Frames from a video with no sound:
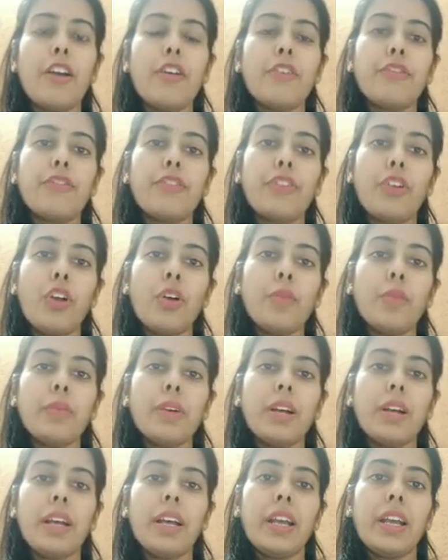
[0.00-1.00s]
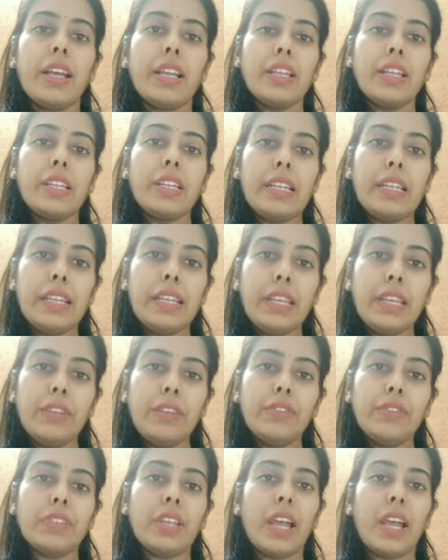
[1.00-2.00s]
from leaves
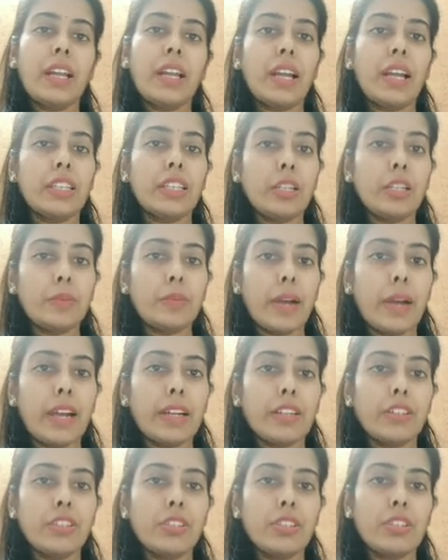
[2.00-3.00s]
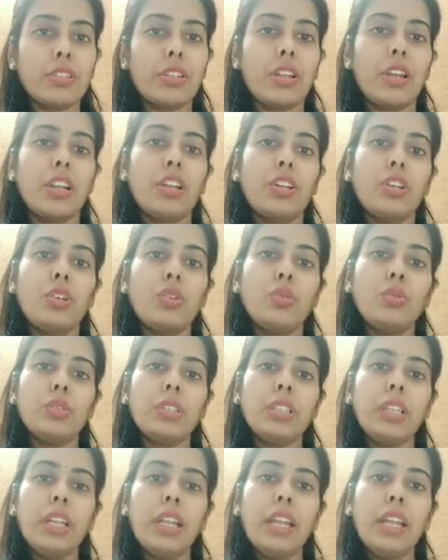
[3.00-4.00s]
and other parts to the
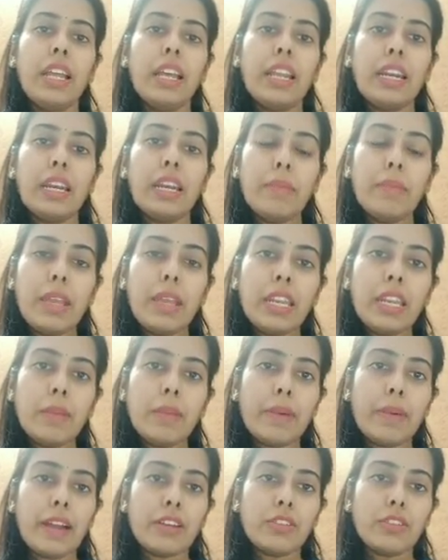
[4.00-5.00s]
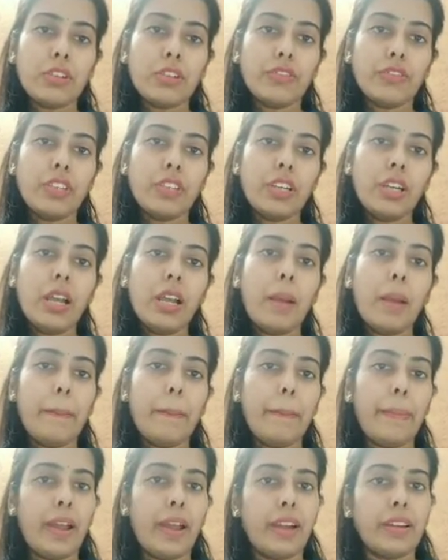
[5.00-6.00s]
remaining parts of the
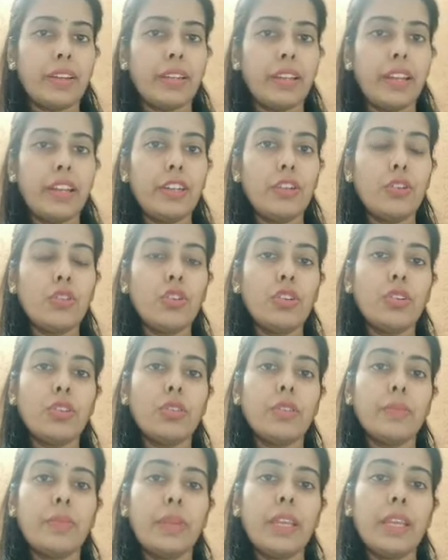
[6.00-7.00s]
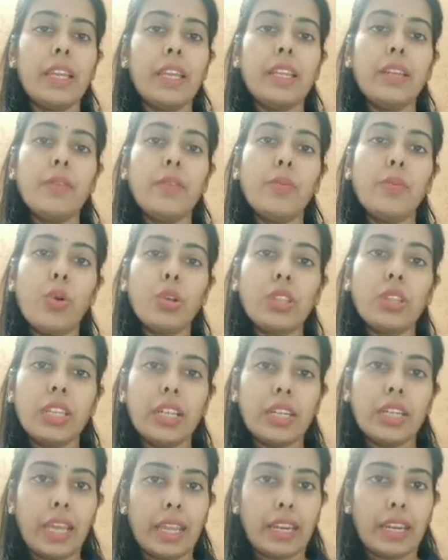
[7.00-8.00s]
plant. It could be in both the
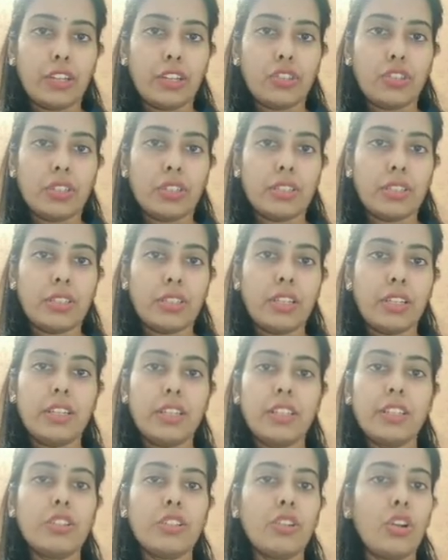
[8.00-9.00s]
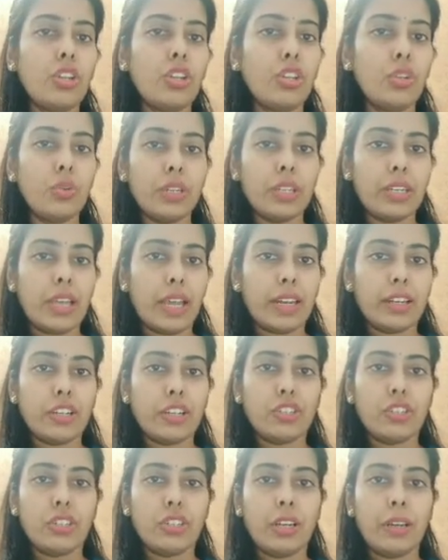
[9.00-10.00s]
directions. It is not
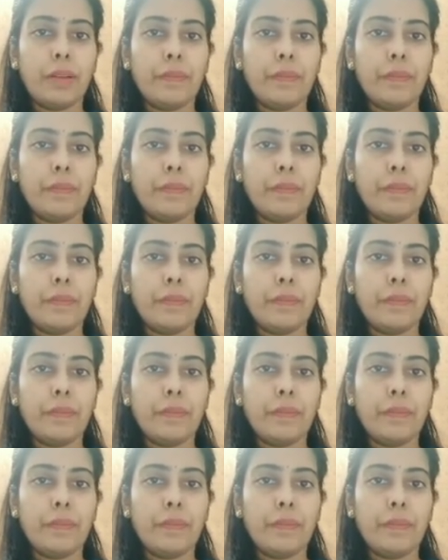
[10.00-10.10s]
unidirectional.